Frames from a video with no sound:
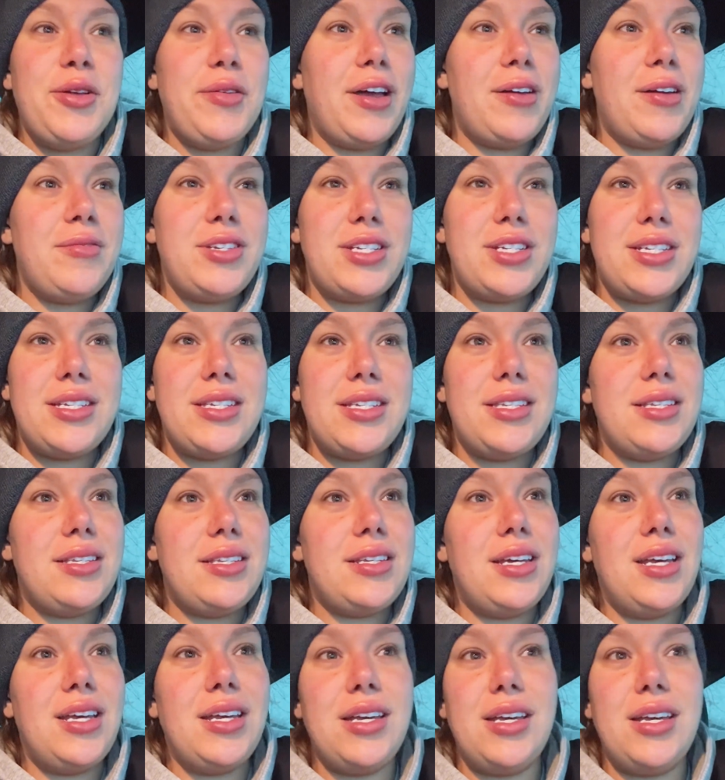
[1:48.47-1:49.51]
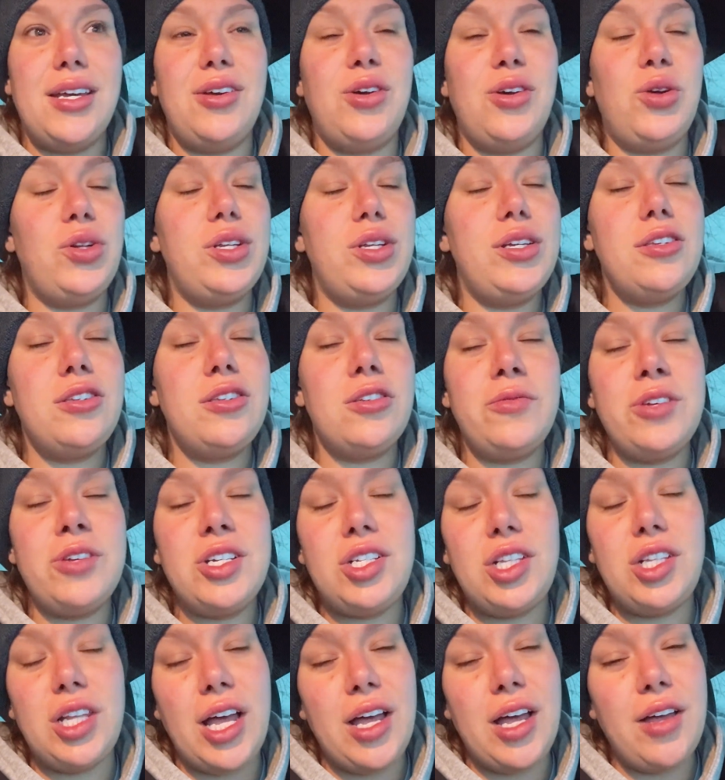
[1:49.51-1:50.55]
I'm just holding so
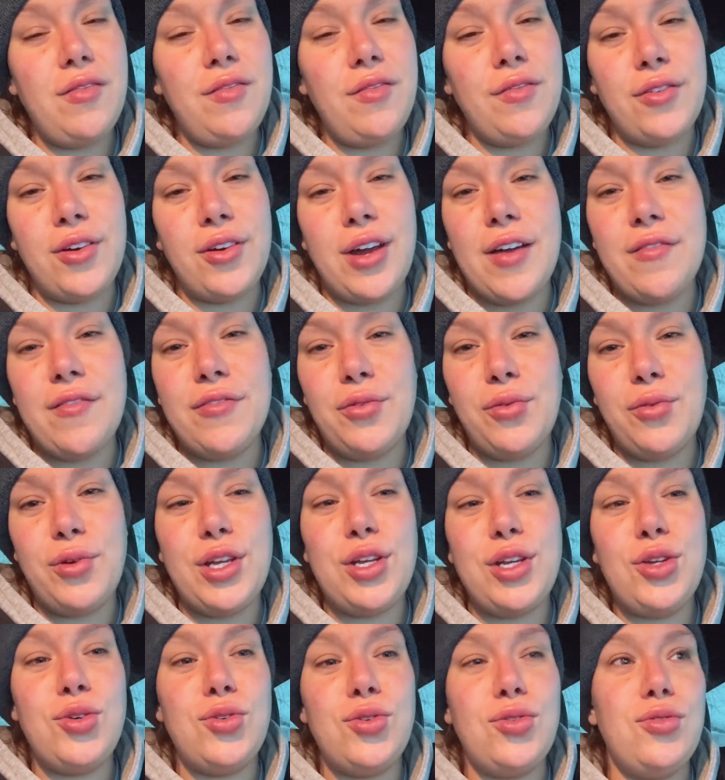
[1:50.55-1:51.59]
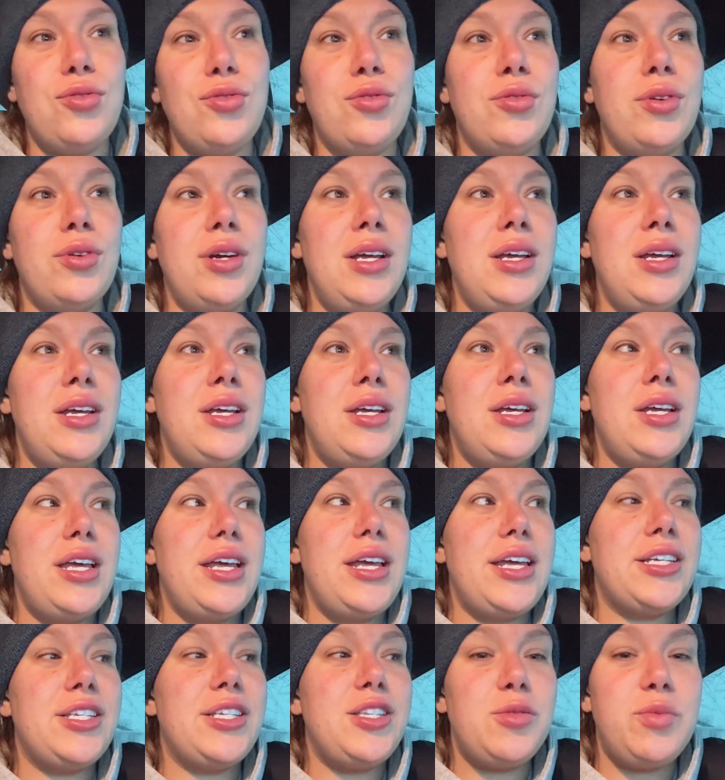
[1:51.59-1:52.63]
much love for everyone who
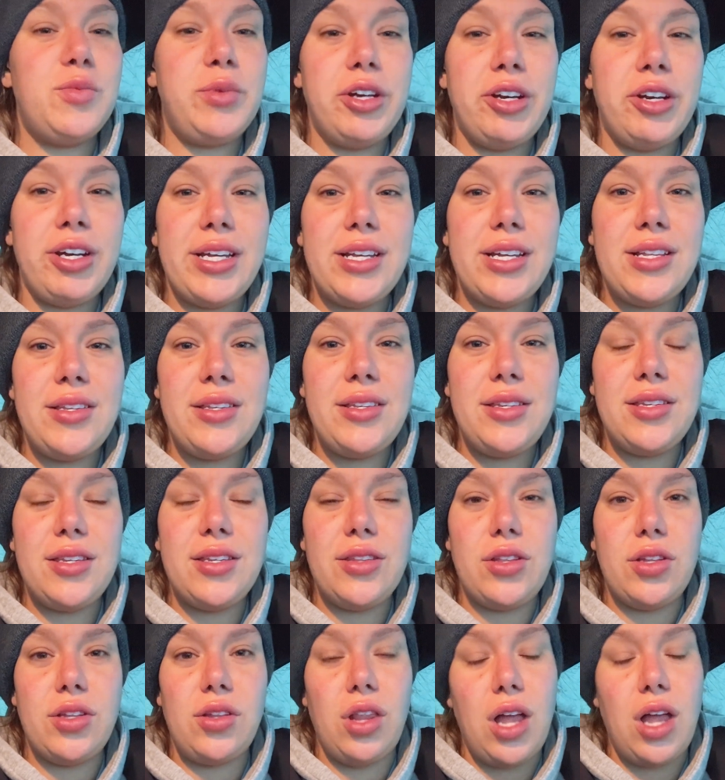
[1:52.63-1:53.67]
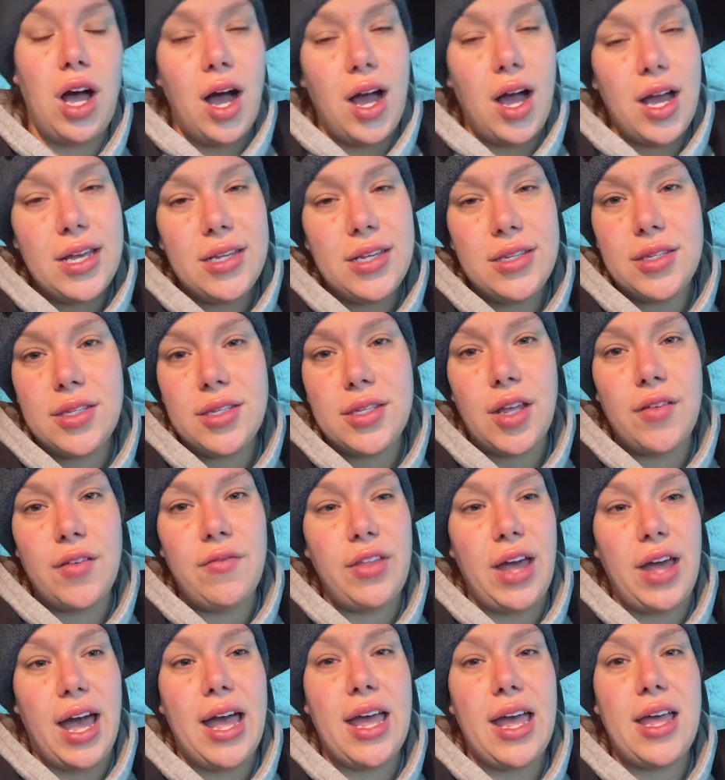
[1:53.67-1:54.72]
experienced the loss
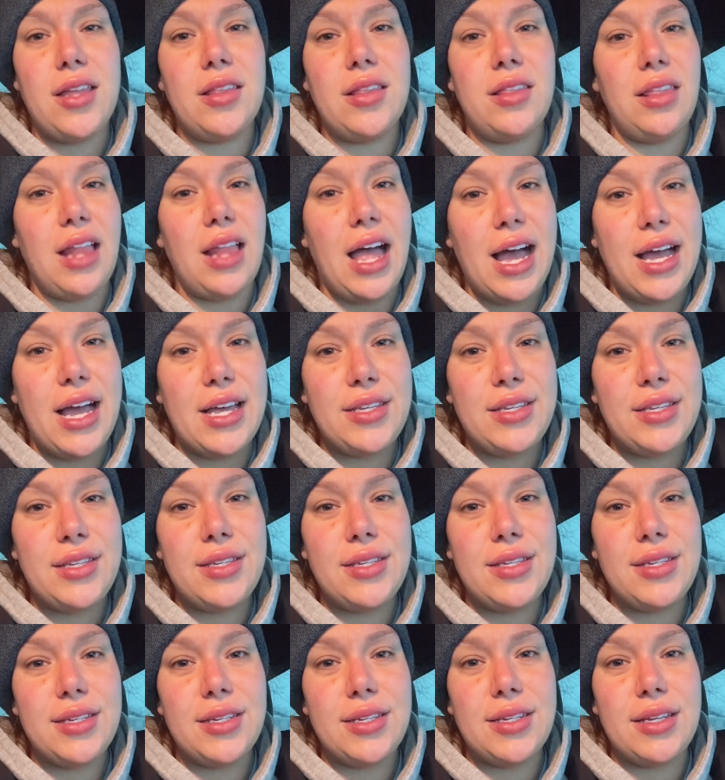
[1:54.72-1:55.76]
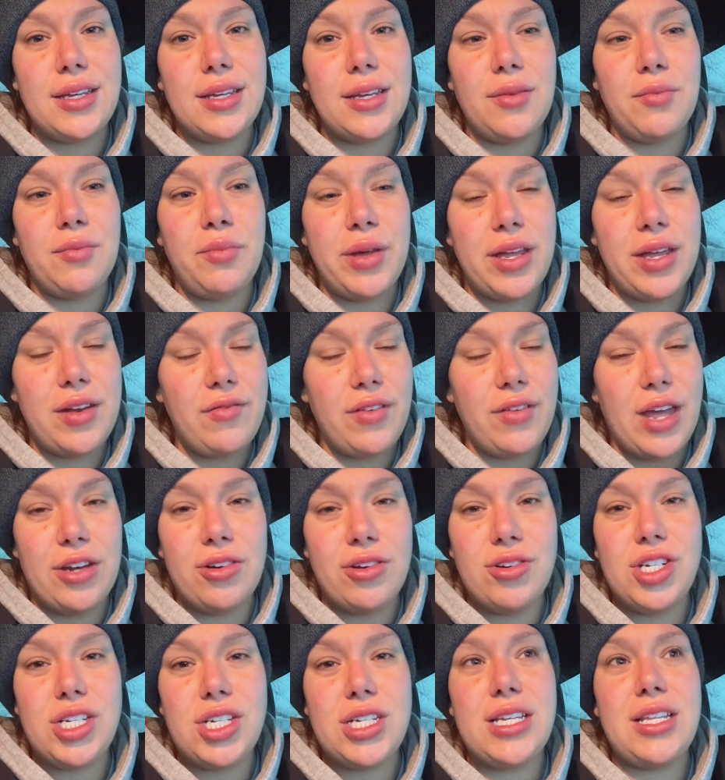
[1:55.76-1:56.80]
of that last bit of
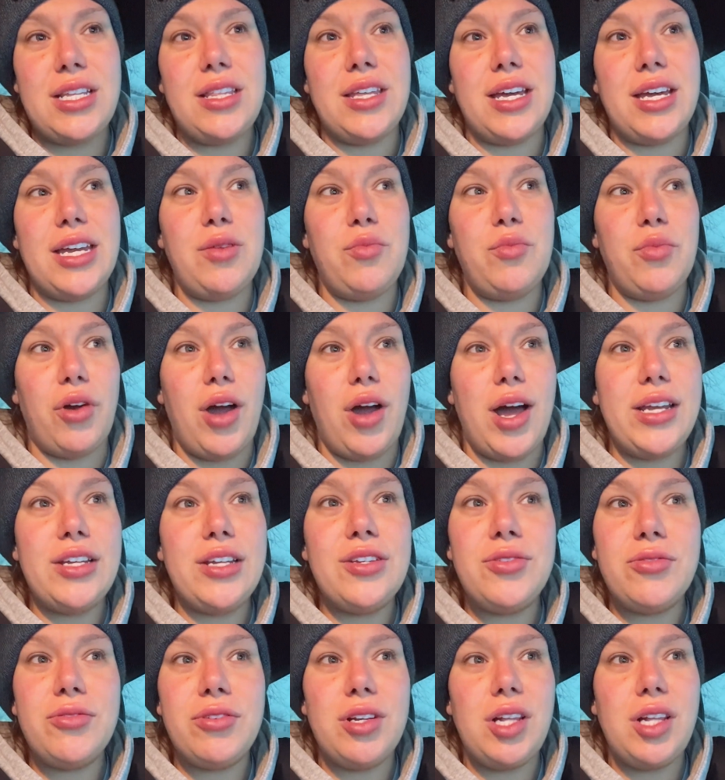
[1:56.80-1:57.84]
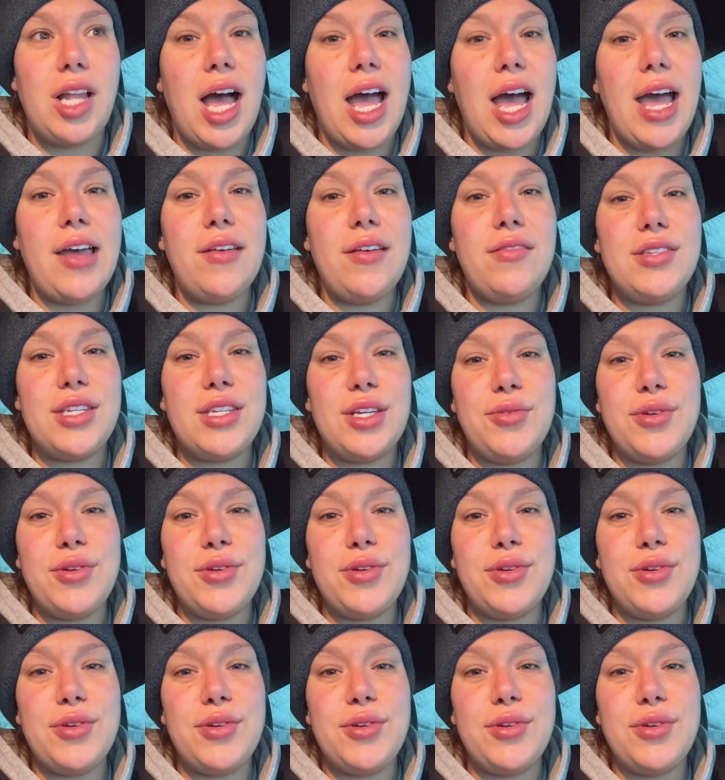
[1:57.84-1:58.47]
energy that it brought into our lives.